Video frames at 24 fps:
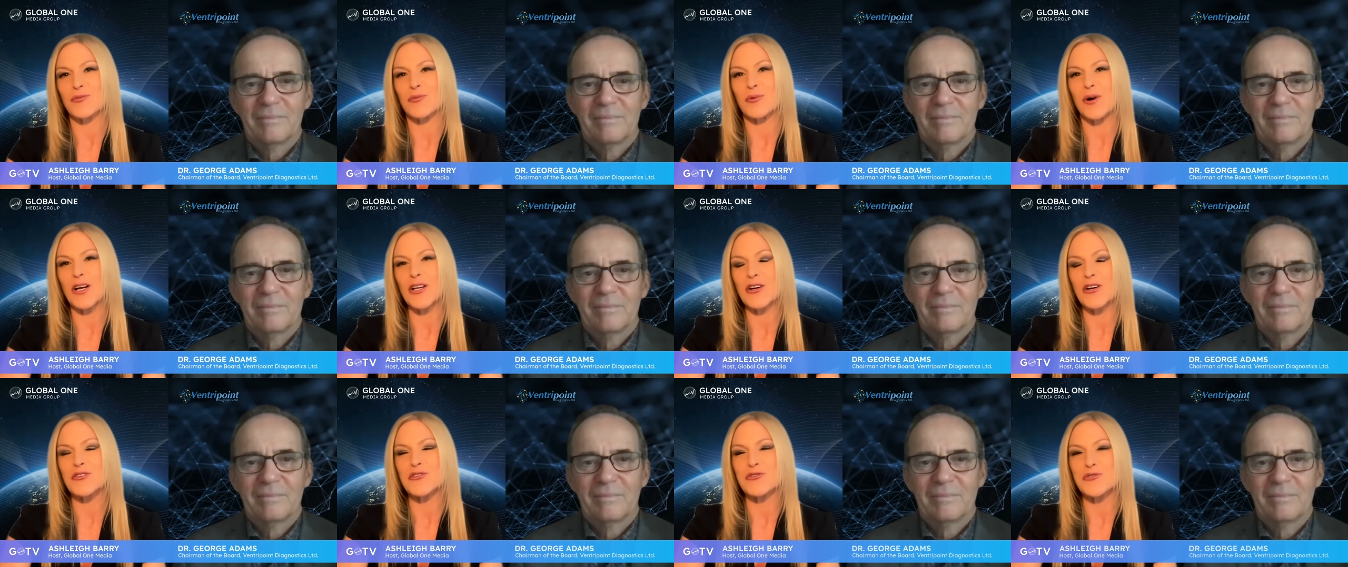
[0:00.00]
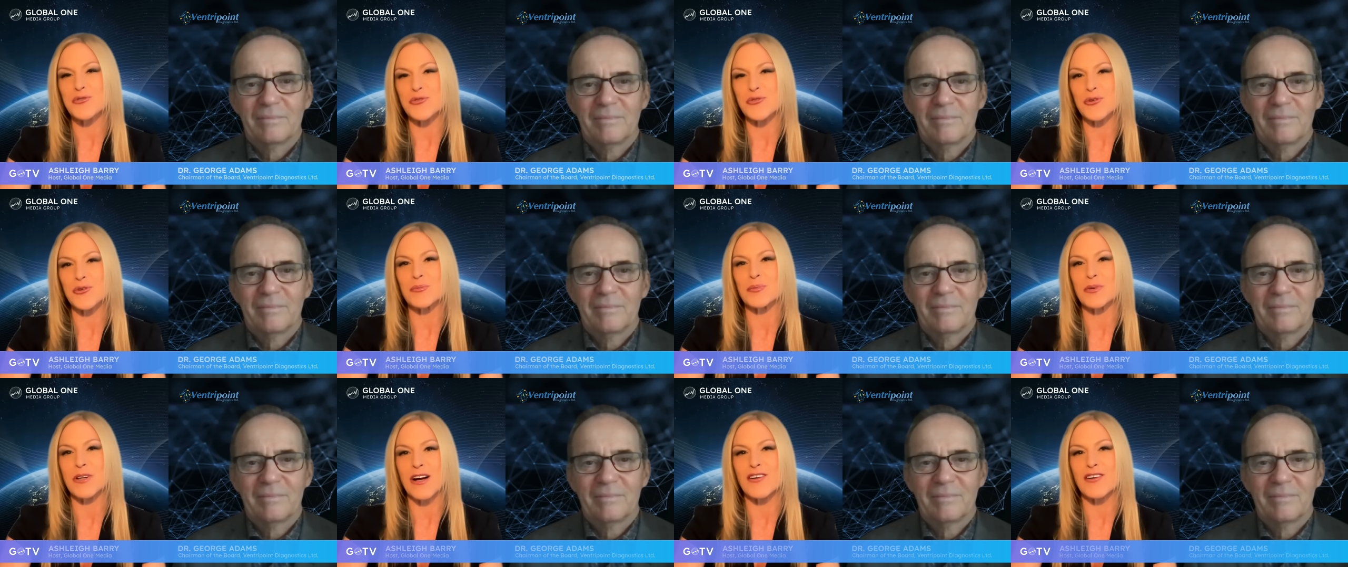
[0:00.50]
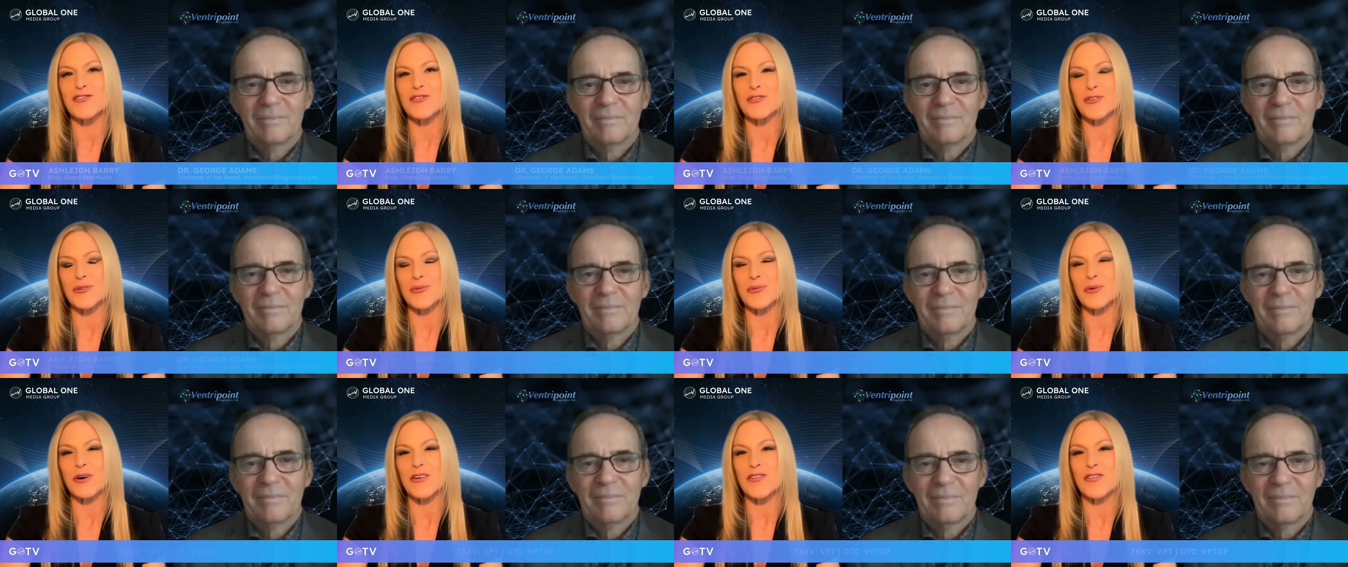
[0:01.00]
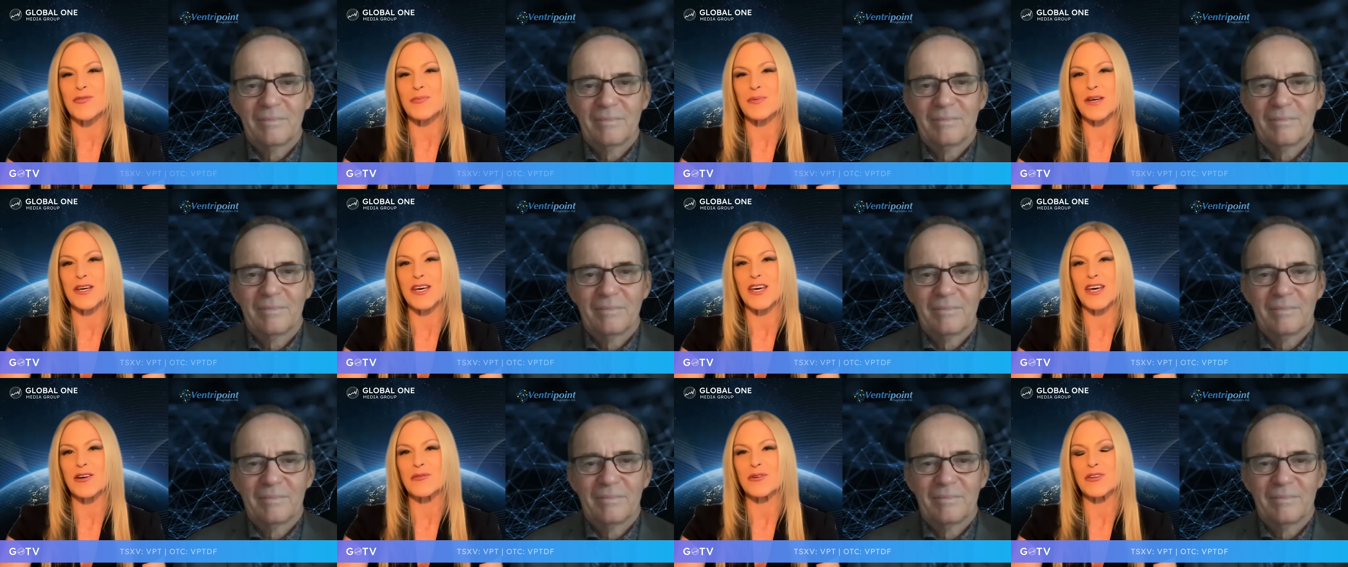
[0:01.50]
Speaker 1: what a true pleasure it was
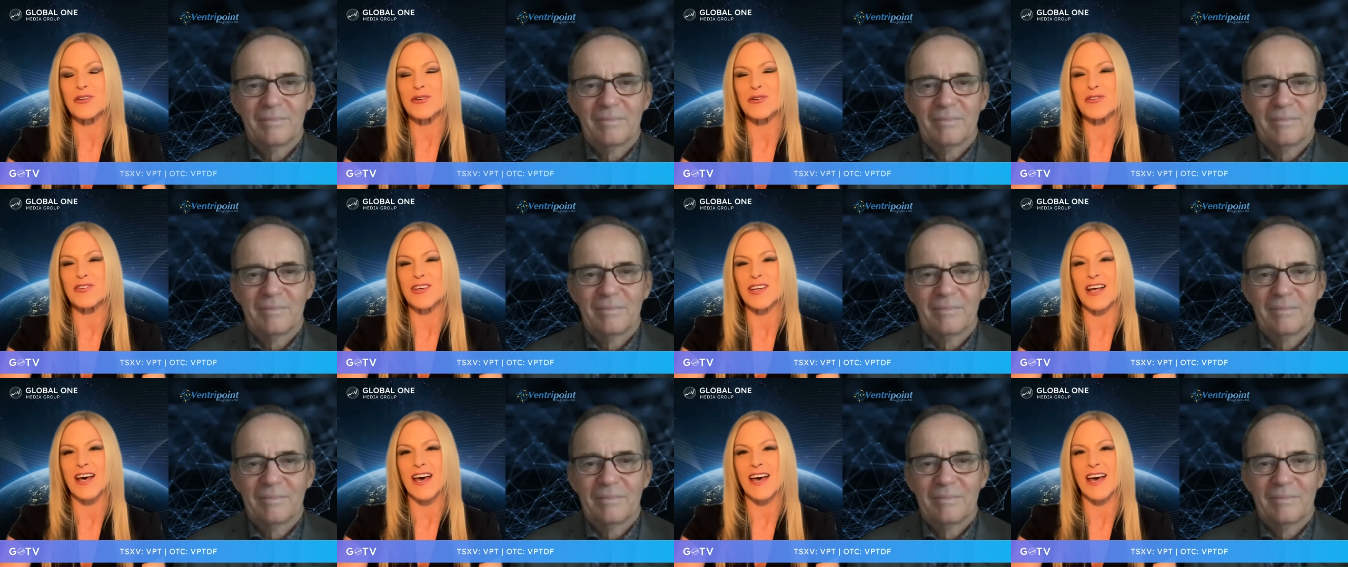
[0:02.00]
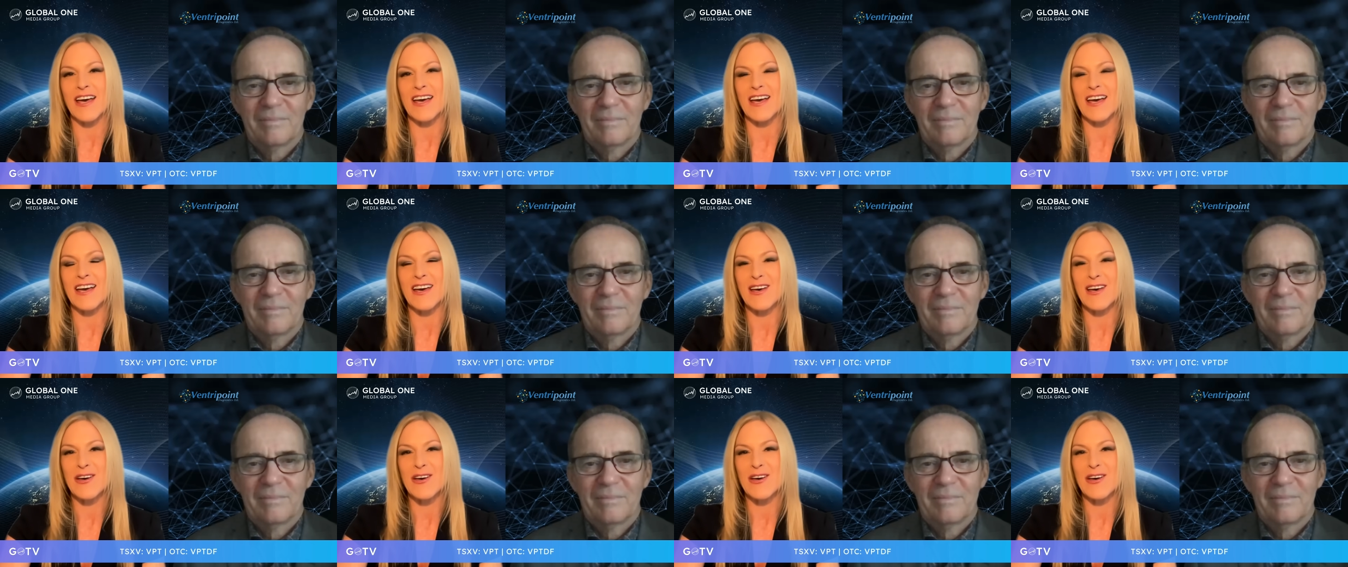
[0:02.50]
speaking with you today.